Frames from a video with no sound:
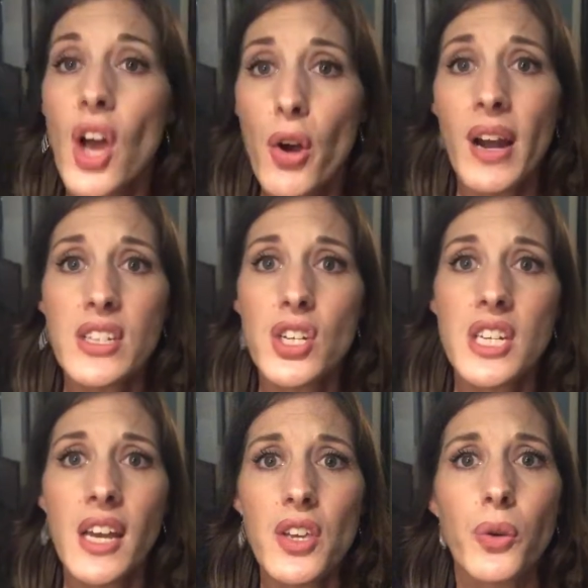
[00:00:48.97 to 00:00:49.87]
Oh, I should
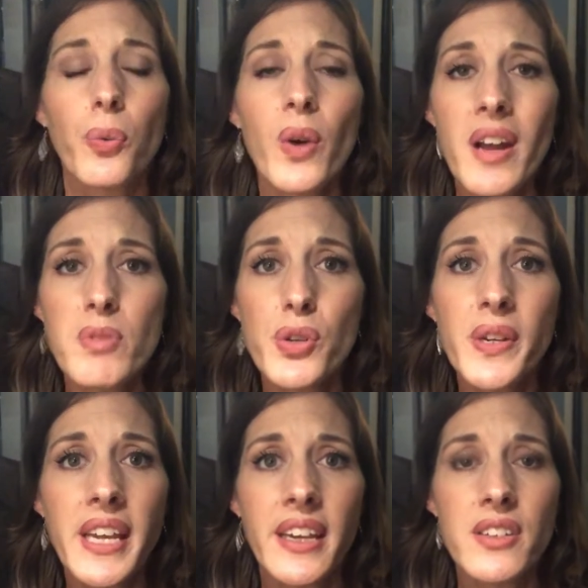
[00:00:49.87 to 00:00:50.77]
tell you what I'm
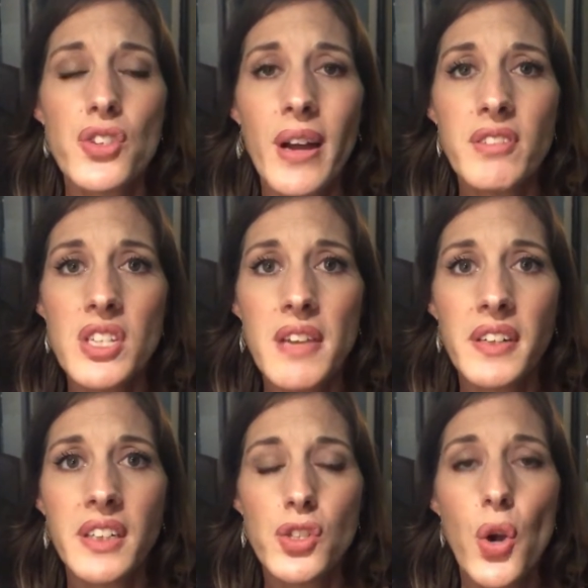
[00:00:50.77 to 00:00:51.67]
doing here. So I've just
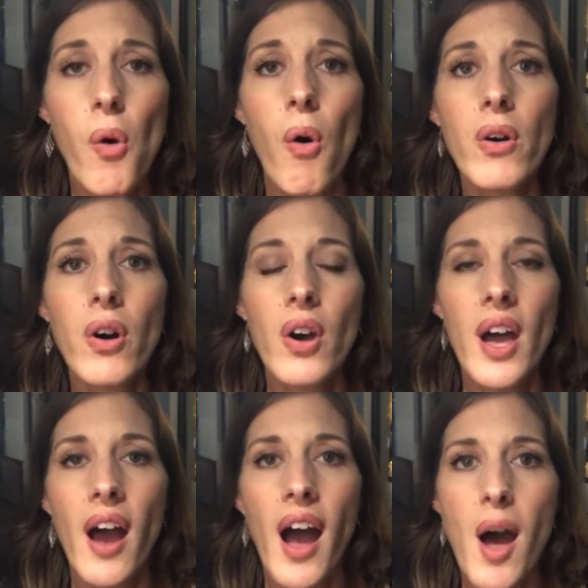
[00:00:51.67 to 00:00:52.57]
given a talk
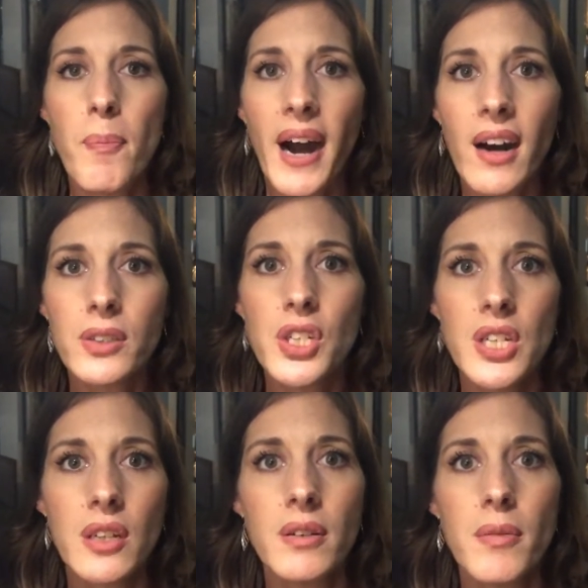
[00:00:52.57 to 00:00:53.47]

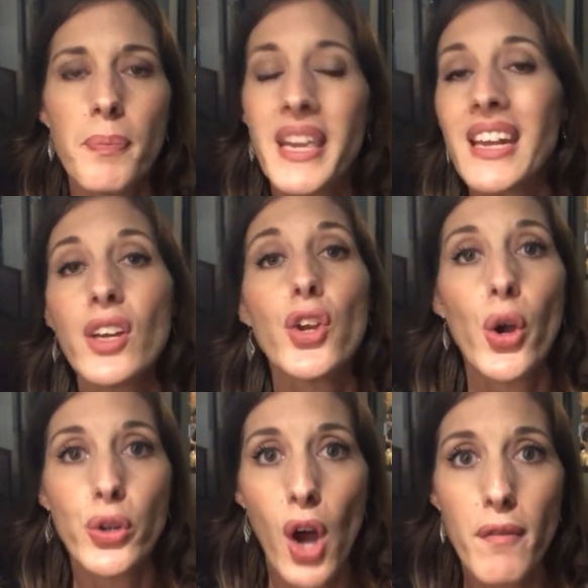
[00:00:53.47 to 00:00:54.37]
about beginning
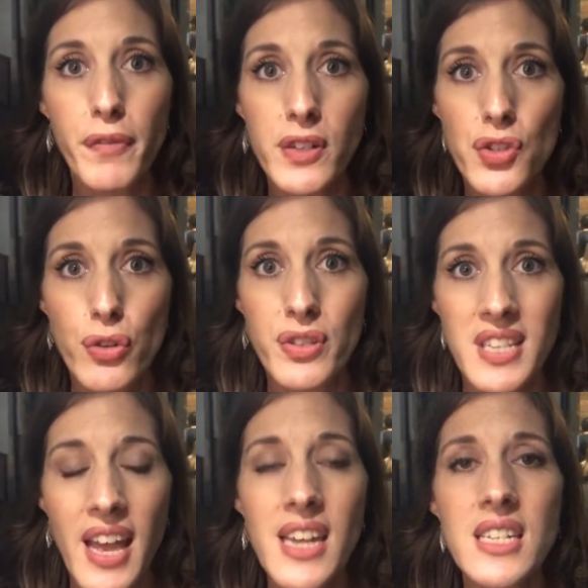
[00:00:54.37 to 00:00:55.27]
your own confidence
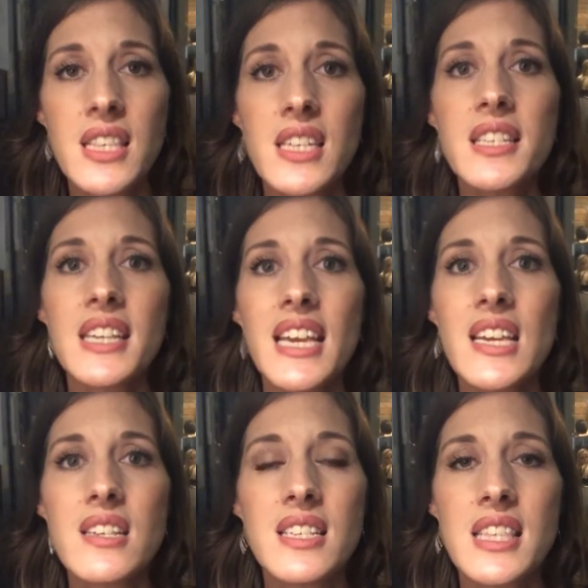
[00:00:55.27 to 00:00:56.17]
crusade. This
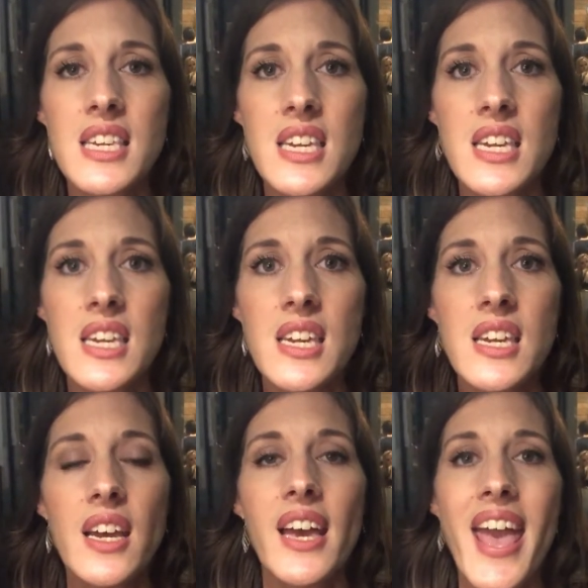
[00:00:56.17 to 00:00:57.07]
is
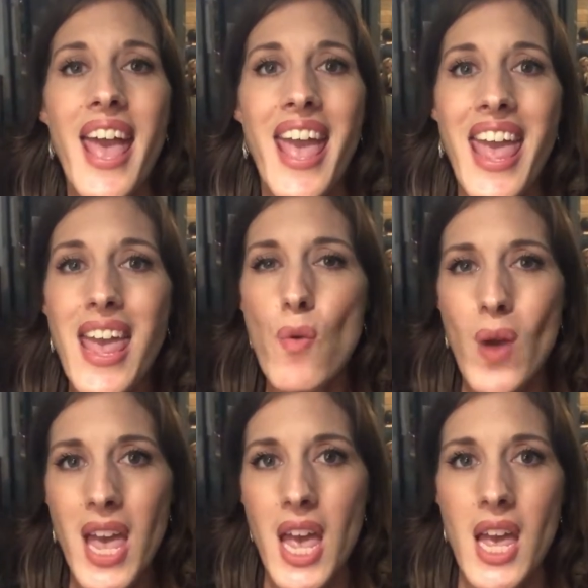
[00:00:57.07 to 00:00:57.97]
the
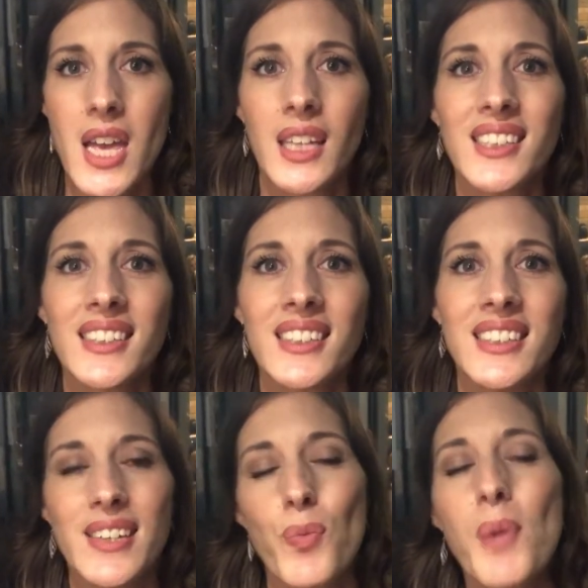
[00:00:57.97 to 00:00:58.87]
Ewe
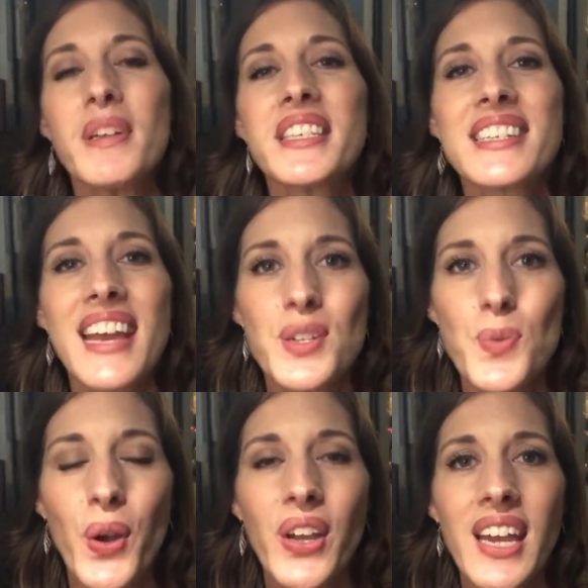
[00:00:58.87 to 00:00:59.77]
women's
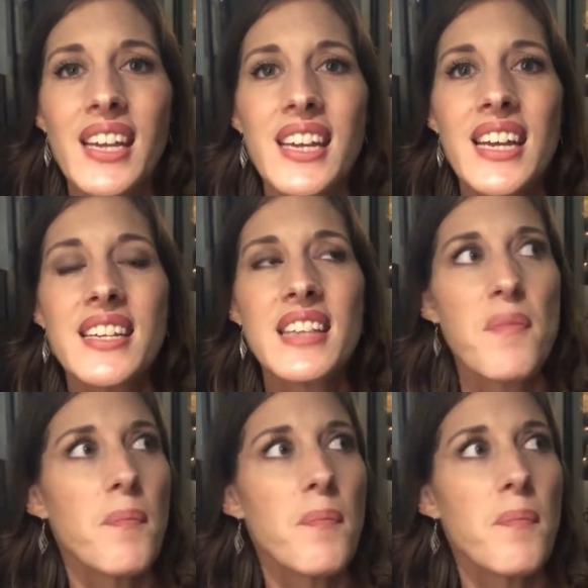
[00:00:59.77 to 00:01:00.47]
network. It is